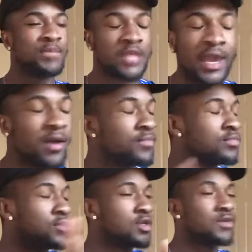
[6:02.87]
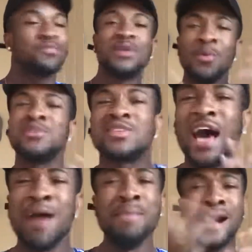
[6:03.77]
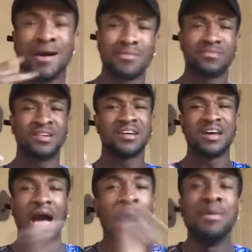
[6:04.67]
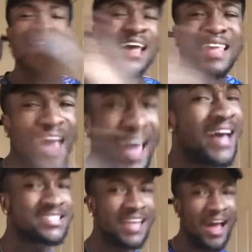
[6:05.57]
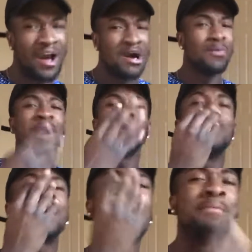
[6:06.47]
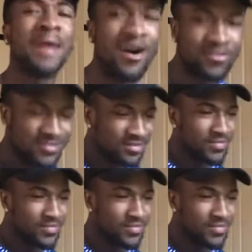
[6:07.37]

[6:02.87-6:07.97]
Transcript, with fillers: Chill. Believe what you talking about? I'm on that gas now. Walking around cotton mouth.